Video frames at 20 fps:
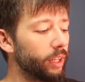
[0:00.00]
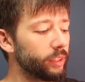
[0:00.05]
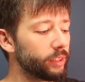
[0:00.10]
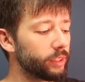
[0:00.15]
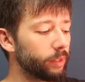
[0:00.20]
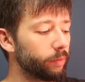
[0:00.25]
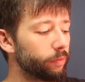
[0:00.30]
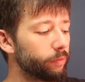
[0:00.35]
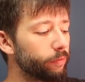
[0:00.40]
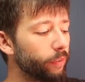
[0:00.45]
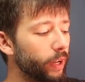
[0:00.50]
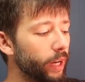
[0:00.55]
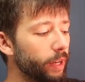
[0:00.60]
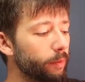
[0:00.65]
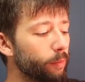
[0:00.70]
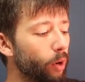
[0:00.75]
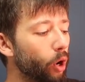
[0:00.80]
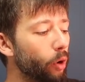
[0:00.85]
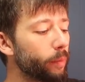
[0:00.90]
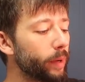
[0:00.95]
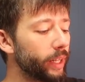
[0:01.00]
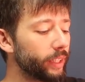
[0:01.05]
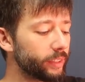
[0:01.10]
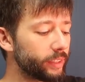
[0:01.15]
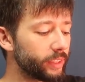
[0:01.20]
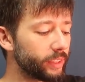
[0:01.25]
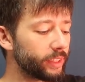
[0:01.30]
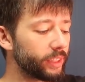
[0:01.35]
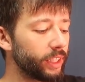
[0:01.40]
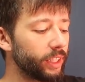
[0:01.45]
Some funny
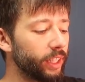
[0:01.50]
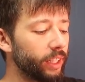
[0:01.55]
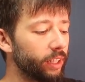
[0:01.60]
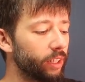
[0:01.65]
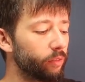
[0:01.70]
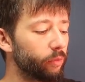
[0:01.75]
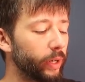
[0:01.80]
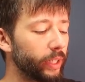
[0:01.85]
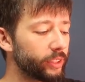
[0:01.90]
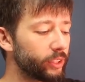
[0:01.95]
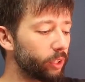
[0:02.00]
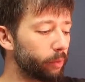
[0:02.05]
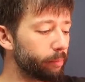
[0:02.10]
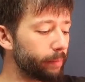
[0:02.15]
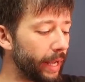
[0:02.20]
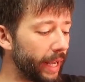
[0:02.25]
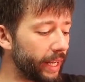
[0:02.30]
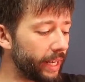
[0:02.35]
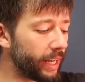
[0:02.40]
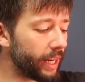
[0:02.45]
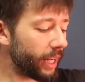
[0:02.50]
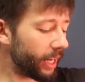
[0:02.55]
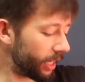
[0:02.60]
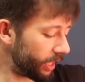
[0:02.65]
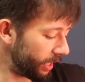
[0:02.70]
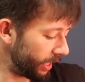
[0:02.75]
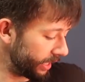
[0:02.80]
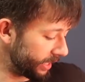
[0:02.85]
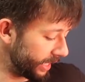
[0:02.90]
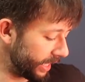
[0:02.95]
moments,
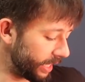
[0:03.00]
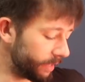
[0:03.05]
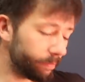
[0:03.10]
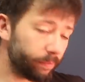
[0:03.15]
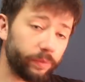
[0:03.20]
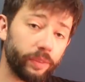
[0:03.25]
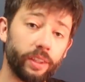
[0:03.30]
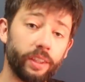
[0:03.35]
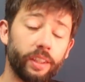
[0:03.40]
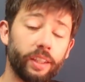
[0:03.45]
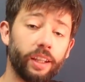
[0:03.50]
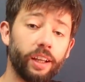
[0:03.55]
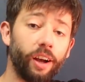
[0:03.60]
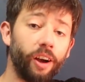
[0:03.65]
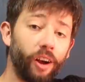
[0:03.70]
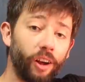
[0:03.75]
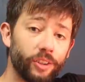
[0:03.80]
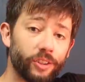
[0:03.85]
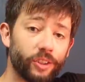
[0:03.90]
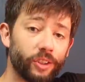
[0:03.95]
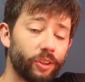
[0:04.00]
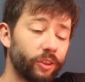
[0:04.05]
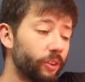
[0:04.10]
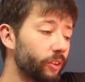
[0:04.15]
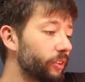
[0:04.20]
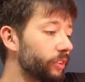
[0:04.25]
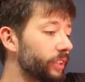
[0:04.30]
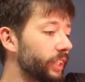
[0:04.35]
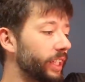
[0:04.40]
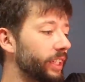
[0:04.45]
WrestleMania, and then
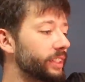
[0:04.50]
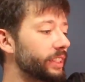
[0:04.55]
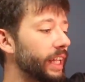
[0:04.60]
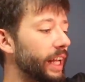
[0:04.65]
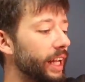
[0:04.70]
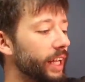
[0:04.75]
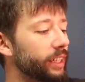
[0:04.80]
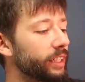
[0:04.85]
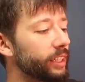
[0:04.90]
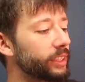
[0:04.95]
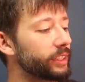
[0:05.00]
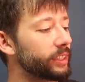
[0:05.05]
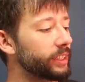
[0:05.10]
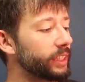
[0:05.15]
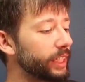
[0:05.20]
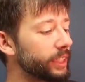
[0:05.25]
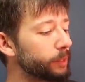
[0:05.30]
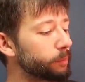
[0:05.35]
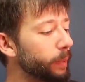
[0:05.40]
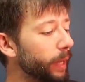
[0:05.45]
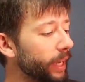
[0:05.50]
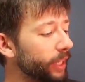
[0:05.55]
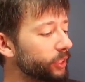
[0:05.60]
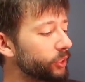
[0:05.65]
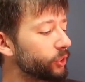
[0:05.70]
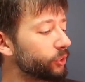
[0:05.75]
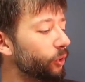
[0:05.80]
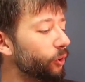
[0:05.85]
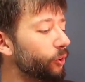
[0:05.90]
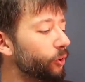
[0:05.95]
also he's getting this six-pack
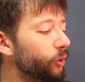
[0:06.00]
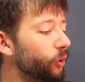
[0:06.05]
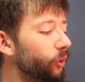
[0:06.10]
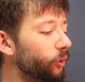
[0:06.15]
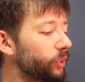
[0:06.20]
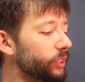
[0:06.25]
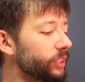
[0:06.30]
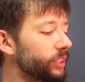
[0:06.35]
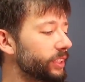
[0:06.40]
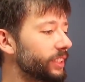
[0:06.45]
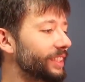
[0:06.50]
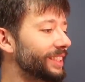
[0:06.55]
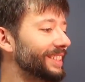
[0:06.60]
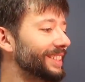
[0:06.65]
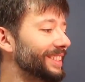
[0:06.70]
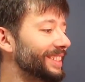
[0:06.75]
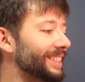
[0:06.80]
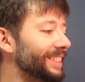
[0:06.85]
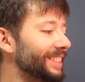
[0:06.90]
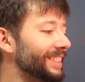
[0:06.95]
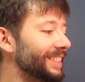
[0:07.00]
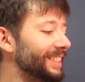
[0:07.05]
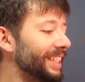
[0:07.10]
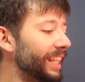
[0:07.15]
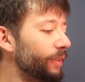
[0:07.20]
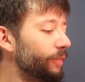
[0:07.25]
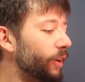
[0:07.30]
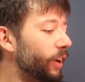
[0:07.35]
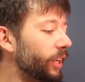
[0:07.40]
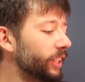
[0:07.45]
Stone Cold
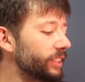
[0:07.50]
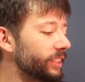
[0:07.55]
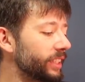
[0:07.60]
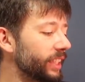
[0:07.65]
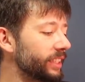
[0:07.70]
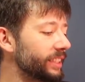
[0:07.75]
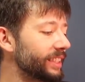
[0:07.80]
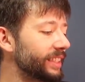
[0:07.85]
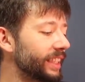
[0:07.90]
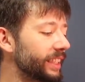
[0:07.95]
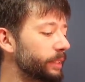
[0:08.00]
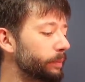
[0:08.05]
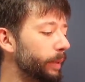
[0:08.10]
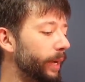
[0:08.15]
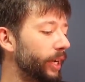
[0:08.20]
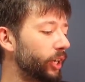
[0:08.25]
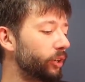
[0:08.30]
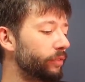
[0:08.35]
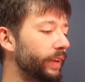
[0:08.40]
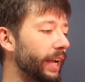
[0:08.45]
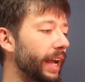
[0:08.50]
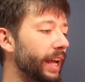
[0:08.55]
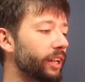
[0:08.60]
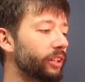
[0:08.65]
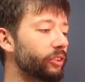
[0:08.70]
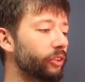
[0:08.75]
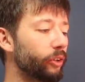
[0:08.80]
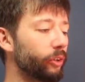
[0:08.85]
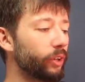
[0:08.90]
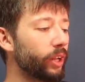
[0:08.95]
Steve Austin six-pack of
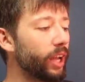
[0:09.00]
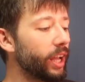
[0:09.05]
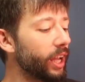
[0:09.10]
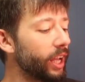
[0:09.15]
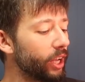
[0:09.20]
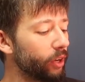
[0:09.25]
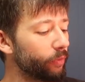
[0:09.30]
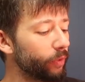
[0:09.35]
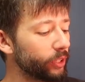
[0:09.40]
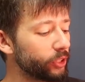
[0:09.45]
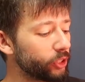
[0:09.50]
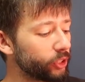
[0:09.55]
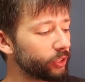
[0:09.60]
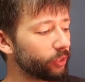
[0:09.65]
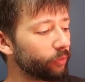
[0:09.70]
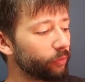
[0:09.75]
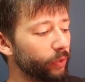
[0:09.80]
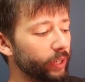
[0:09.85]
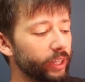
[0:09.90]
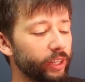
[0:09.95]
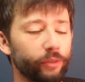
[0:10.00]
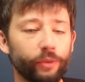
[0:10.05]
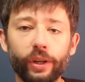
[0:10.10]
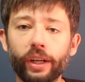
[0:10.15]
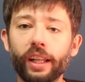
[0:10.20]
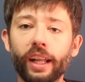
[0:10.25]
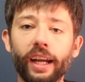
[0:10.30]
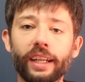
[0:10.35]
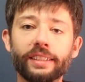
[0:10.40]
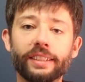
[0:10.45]
Attitude, which we
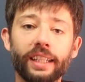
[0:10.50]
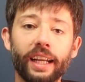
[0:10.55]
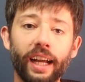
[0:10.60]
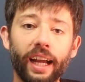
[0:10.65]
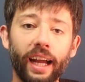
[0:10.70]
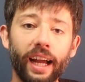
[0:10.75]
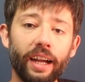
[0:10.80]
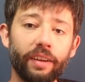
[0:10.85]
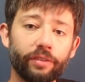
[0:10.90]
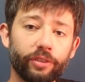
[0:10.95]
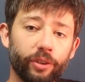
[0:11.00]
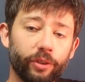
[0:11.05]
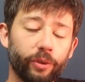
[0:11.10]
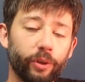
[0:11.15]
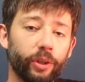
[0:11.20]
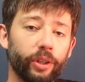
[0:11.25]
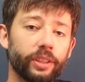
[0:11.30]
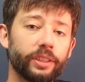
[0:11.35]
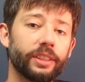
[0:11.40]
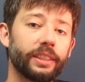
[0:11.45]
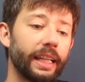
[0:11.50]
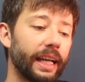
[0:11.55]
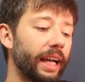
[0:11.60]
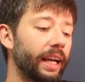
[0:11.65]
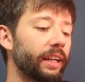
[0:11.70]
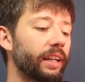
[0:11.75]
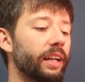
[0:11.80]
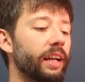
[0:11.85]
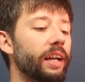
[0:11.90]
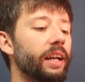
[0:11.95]
realized afterwards
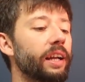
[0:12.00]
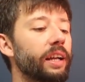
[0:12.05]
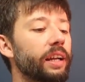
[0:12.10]
that